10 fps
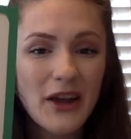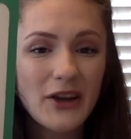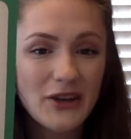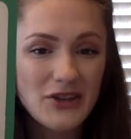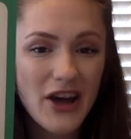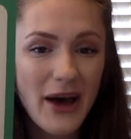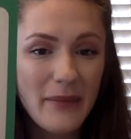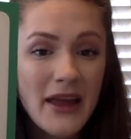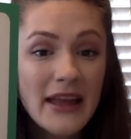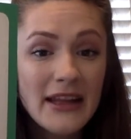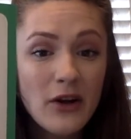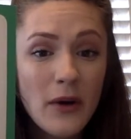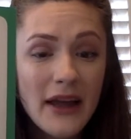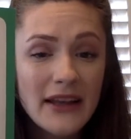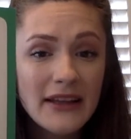Good job. Now go
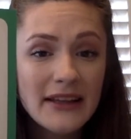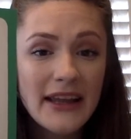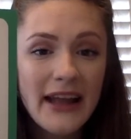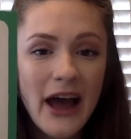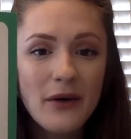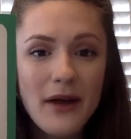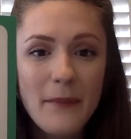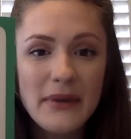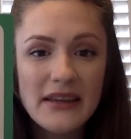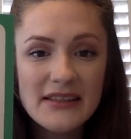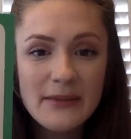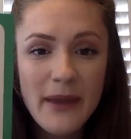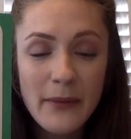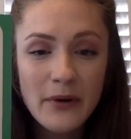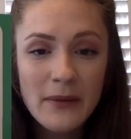ahead and get out a piece of
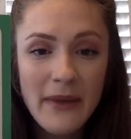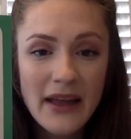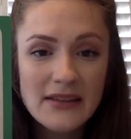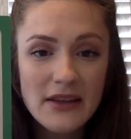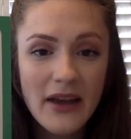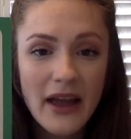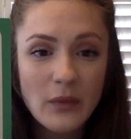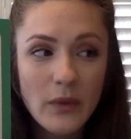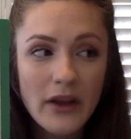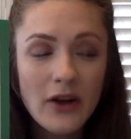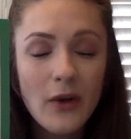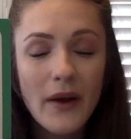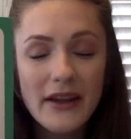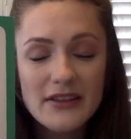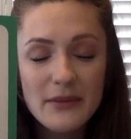paper and a pencil, and we are
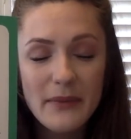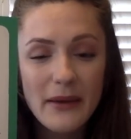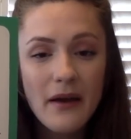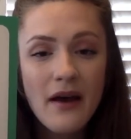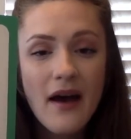going to be